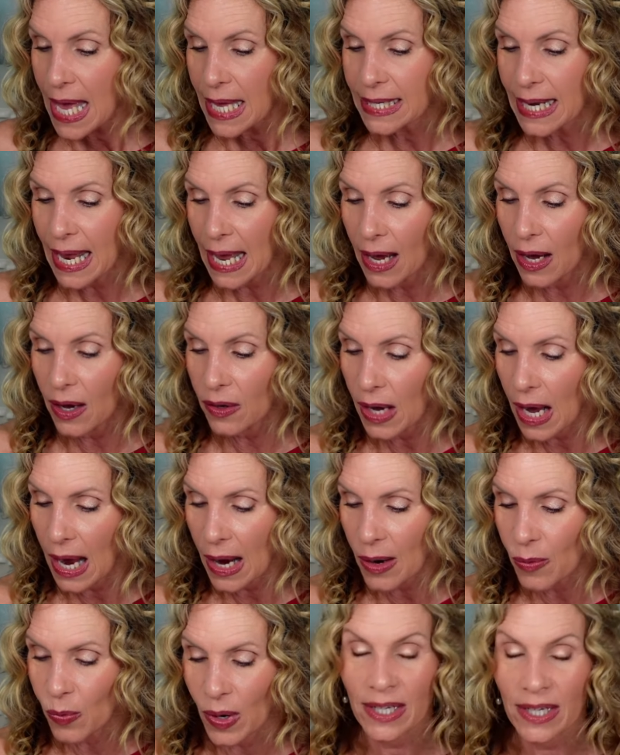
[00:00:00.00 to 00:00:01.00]
Now,
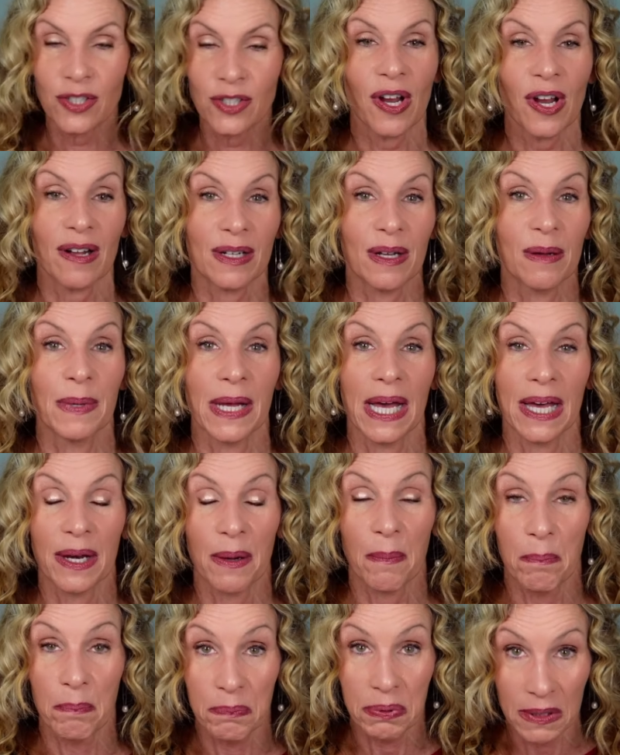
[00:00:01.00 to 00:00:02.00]
I want to talk about a
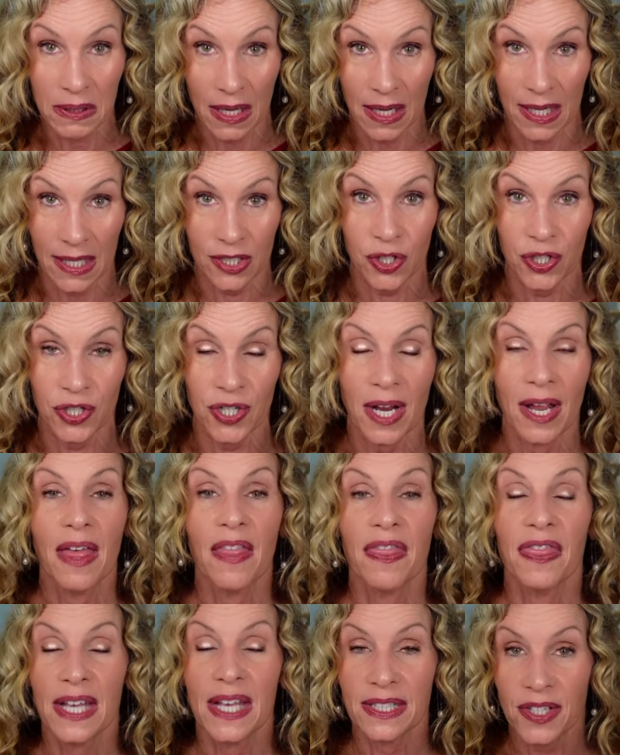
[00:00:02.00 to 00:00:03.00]
blush
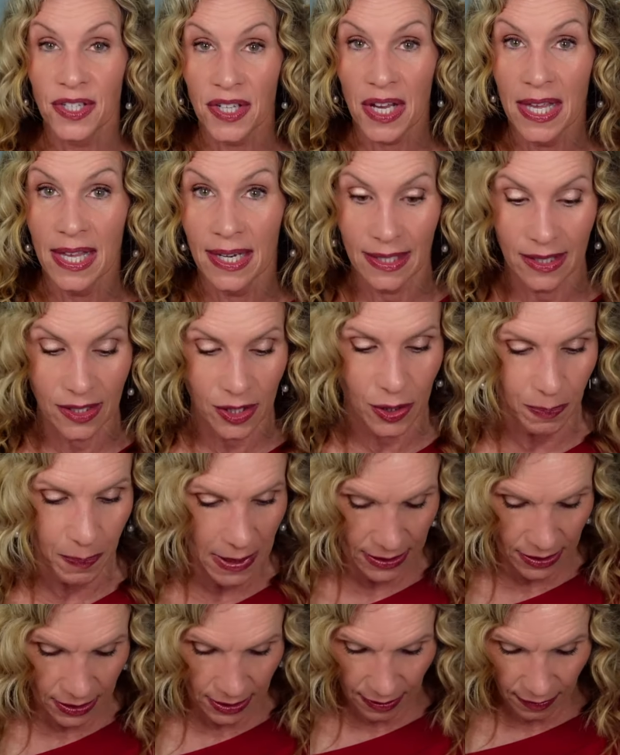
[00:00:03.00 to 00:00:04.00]
that's
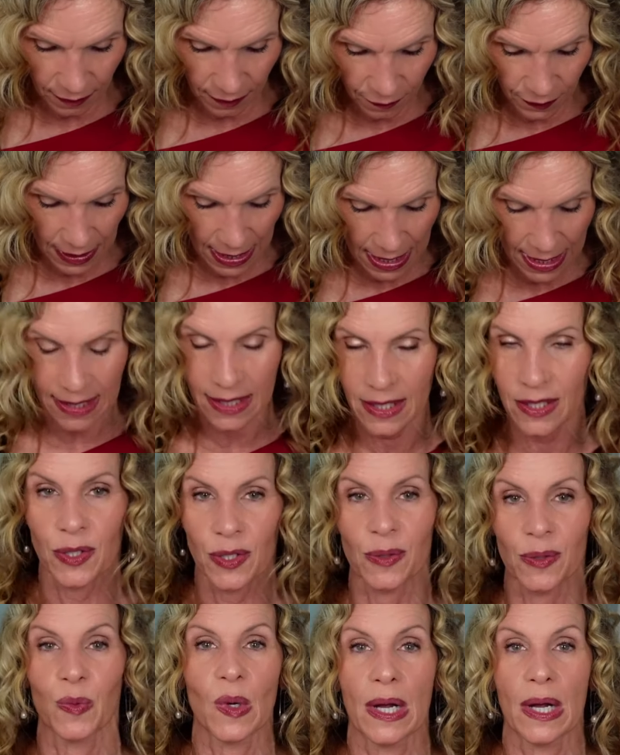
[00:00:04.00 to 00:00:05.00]
inexpensive. That
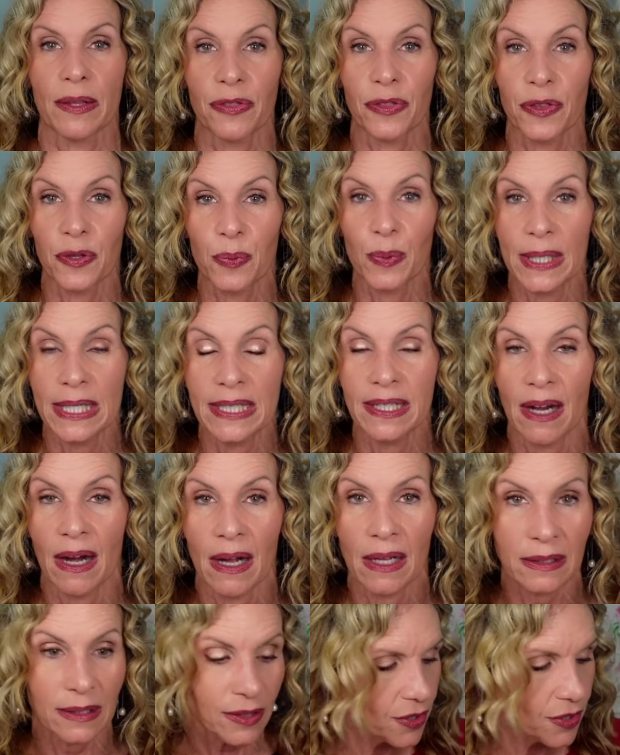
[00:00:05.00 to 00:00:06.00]
is, what,
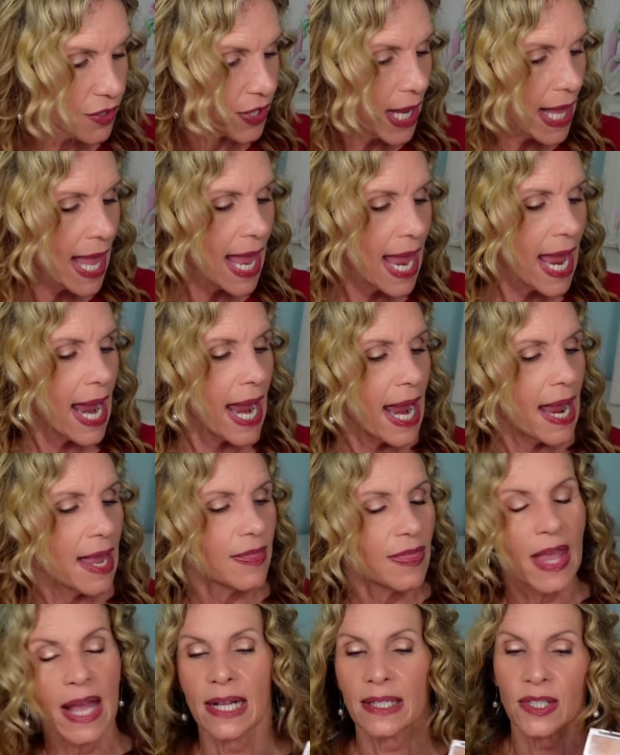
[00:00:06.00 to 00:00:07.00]
$3?
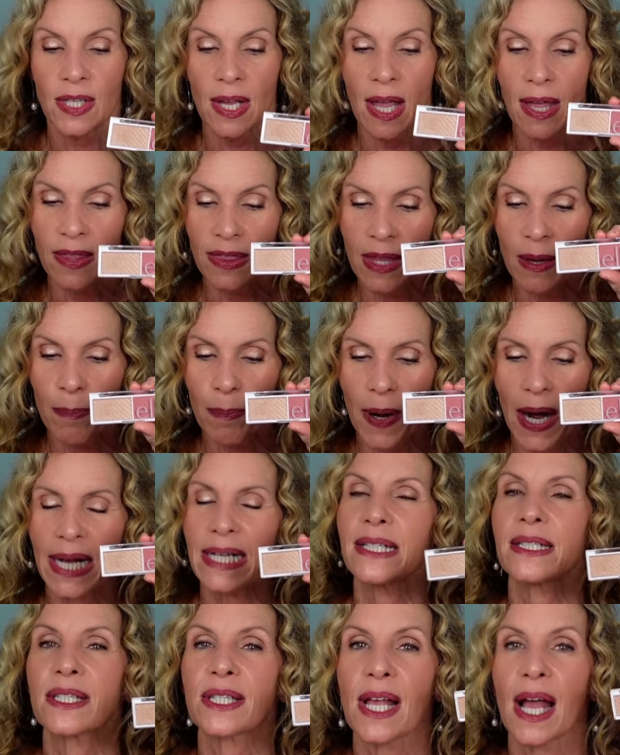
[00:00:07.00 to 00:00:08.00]
And that's the
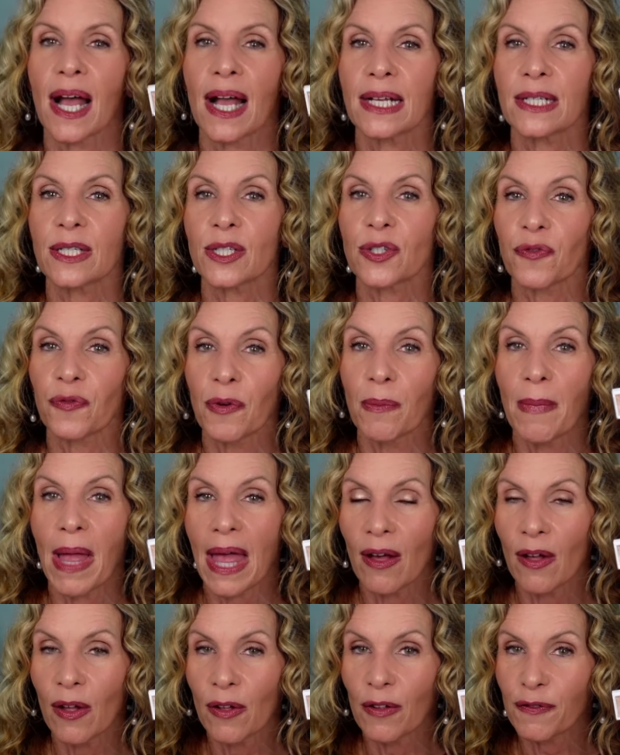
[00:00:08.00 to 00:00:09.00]
bite size from
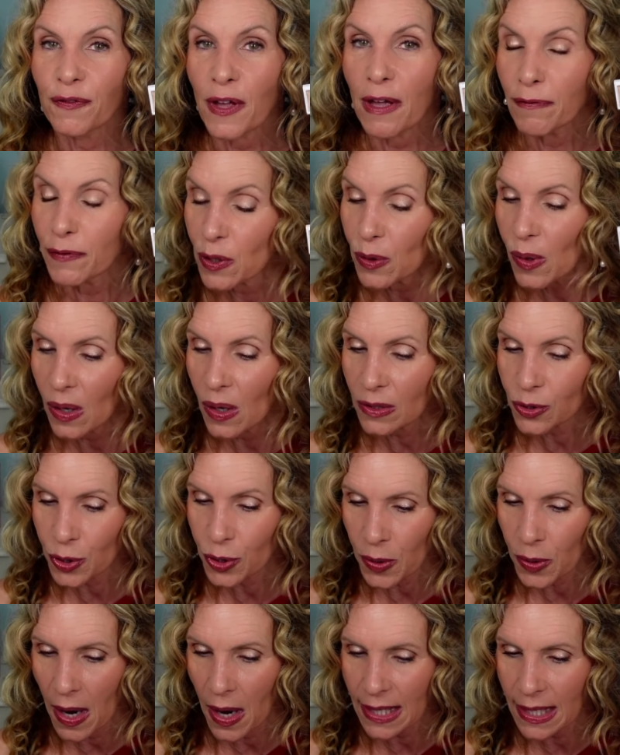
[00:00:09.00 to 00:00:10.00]
e.l.f. Have you all
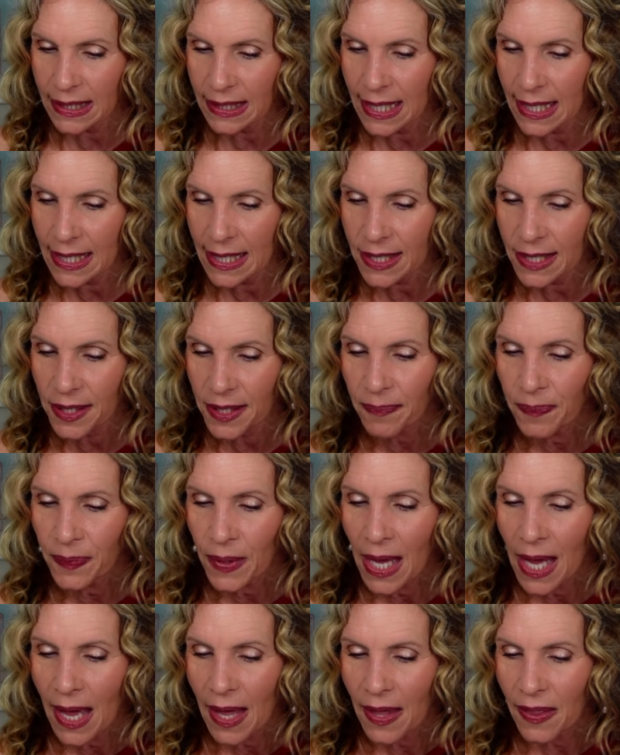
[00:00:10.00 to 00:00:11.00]
tried these?
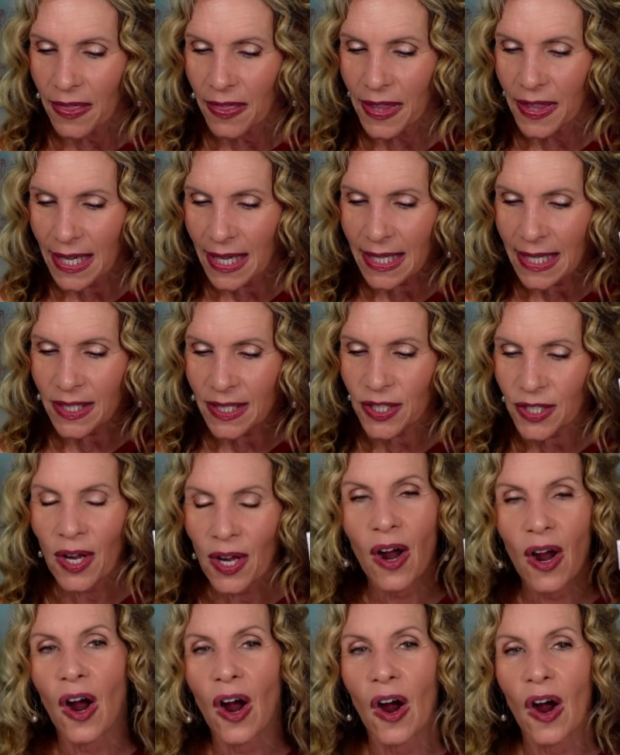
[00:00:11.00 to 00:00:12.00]
These
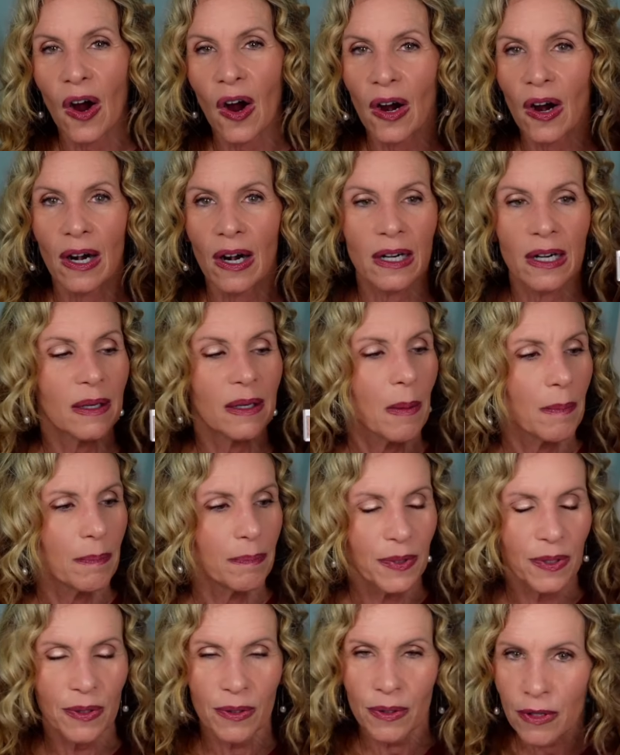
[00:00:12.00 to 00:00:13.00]
are
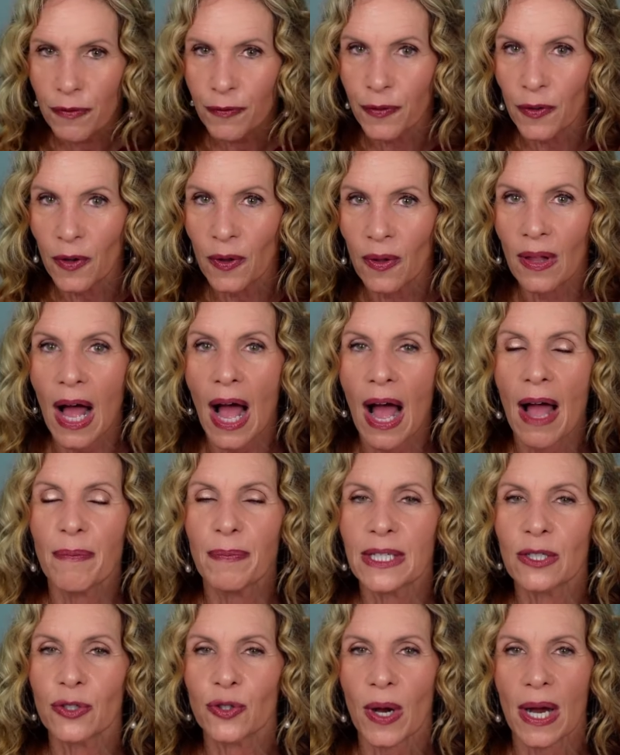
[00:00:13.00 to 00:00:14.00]
beautiful. I've
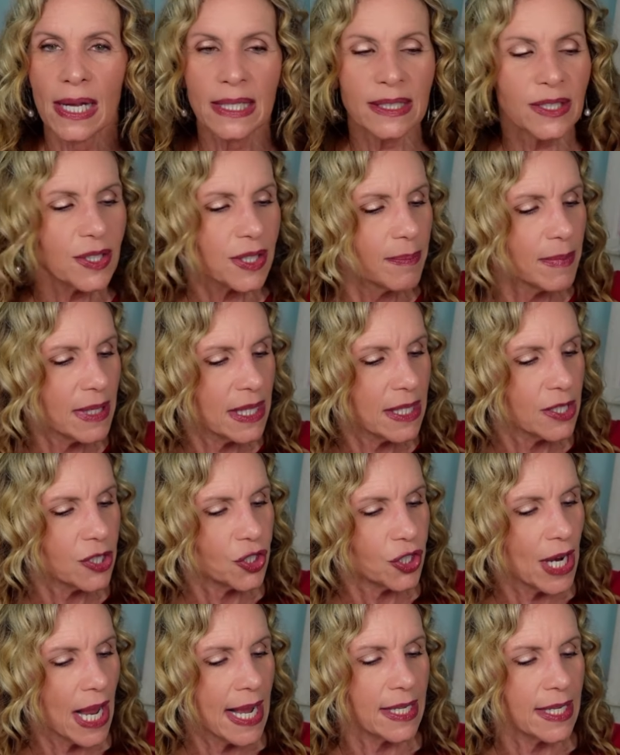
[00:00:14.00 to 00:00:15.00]
been trying some of the
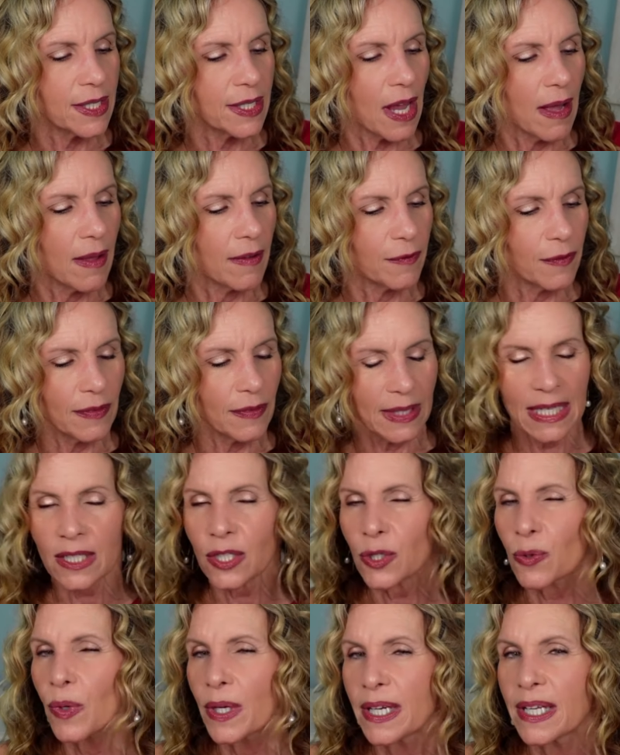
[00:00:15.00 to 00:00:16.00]
shades. Of,
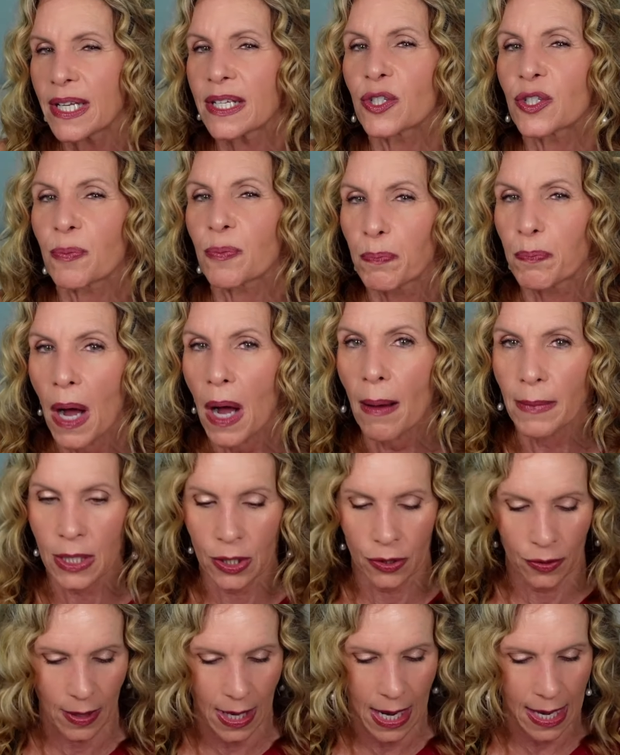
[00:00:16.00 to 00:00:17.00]
this one is
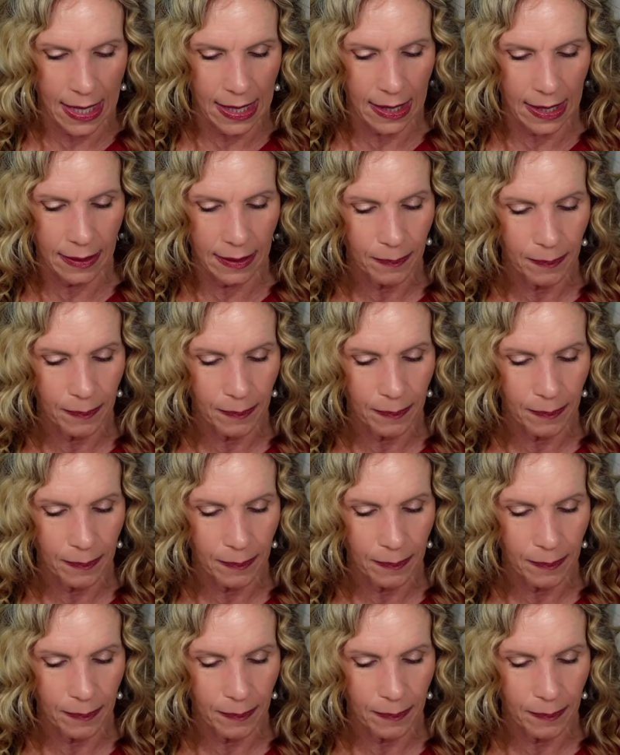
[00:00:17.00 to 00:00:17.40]
pomegranate.